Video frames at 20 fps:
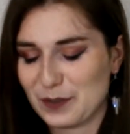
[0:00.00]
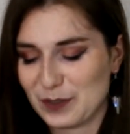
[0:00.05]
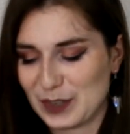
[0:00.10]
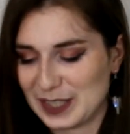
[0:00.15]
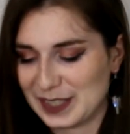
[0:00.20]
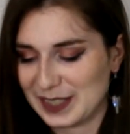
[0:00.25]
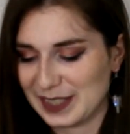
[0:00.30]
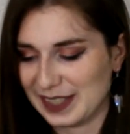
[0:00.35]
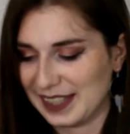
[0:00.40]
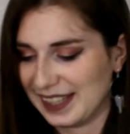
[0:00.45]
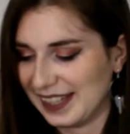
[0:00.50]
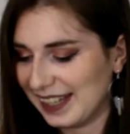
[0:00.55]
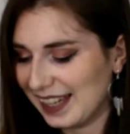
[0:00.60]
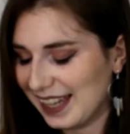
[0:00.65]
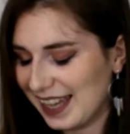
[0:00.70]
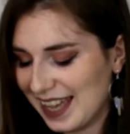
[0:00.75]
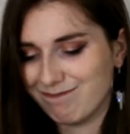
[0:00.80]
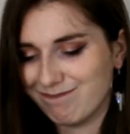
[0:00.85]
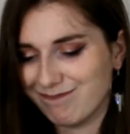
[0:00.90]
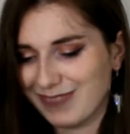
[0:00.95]
recently.
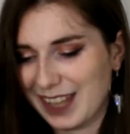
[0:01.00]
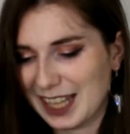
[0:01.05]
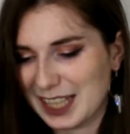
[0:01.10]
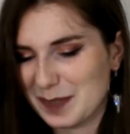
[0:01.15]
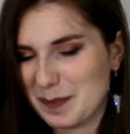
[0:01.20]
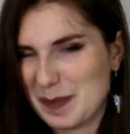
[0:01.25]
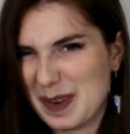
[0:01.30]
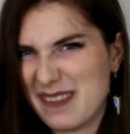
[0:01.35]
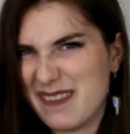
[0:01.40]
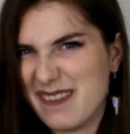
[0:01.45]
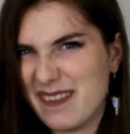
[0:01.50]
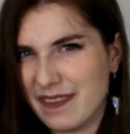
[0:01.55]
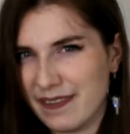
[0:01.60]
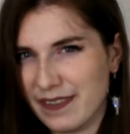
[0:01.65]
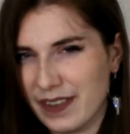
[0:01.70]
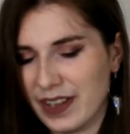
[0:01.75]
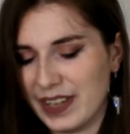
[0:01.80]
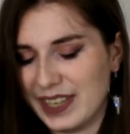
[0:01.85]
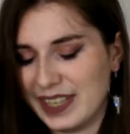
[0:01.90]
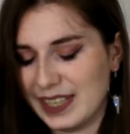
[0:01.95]
That's been
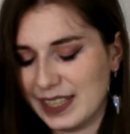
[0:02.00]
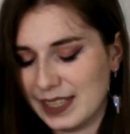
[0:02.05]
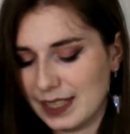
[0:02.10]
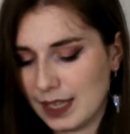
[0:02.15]
fun.